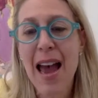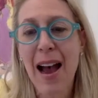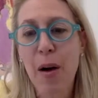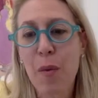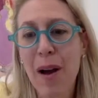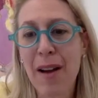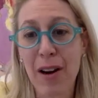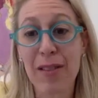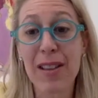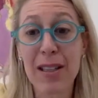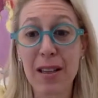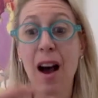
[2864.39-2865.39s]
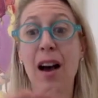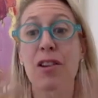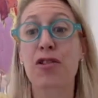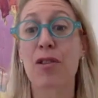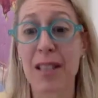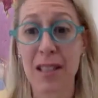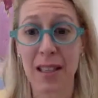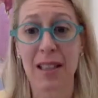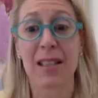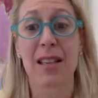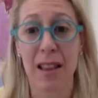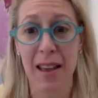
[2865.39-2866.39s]
However, and these are one hundred
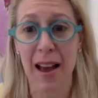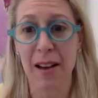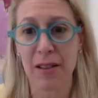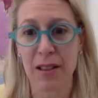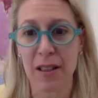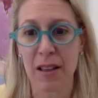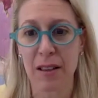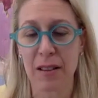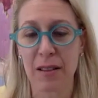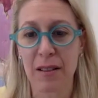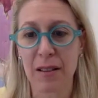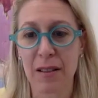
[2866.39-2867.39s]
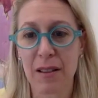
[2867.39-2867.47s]
sixty thousand